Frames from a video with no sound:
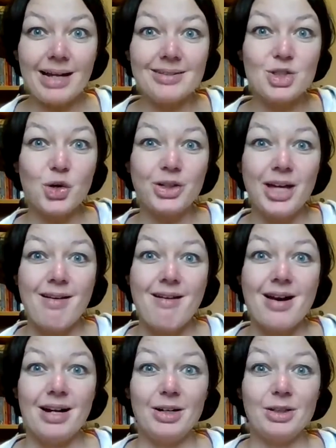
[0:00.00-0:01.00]
So
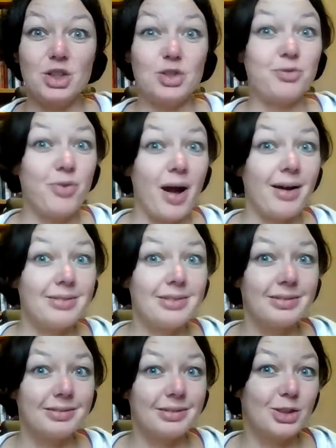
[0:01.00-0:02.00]
to find
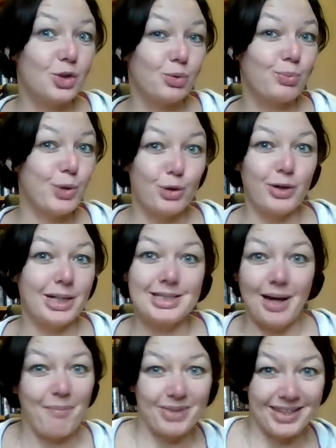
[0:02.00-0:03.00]
your perfect
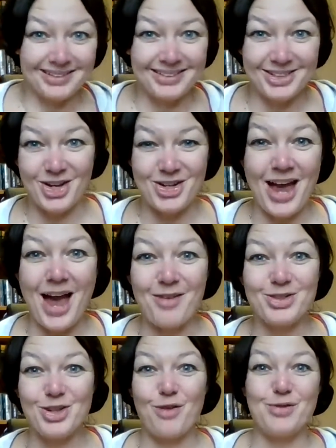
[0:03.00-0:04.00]
something, you
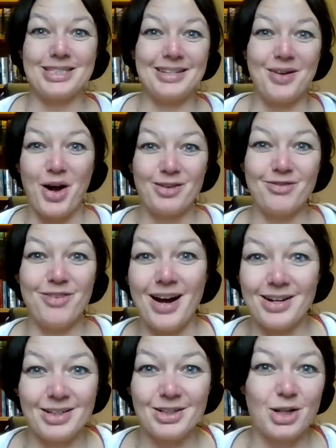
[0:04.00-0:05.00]
have to obviously go and
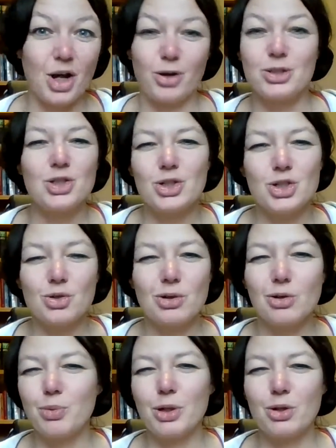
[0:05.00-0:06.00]
find it, go search a
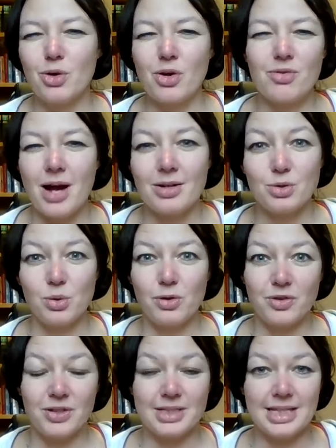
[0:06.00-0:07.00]
little bit, look around, all
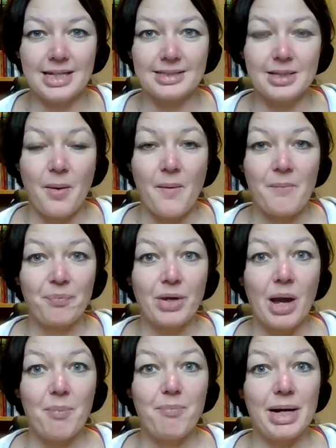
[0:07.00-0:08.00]
of those things.
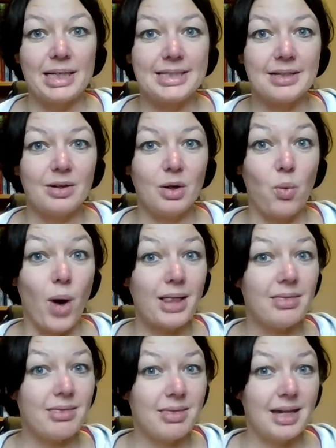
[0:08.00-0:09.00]
But
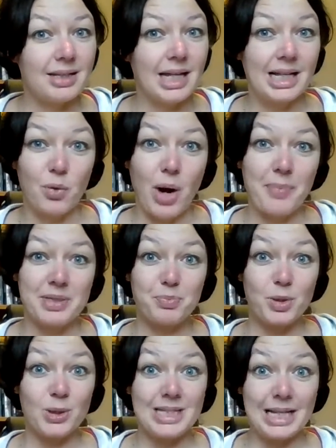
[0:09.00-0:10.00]
one thing that grabs
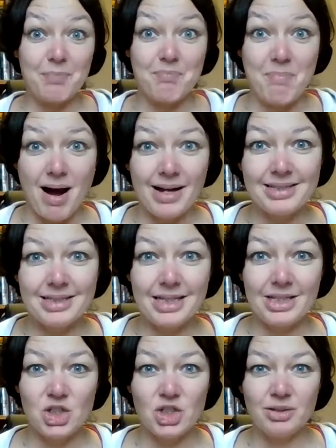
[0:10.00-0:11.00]
personally my
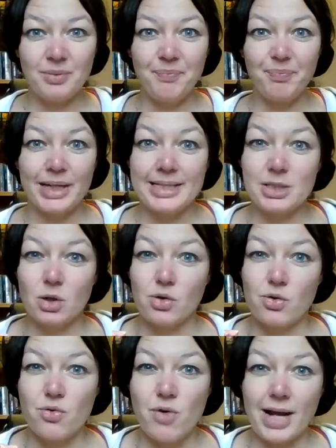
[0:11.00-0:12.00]
attention is a
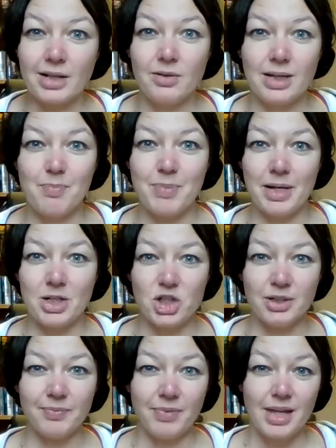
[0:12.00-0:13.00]
great looking picture.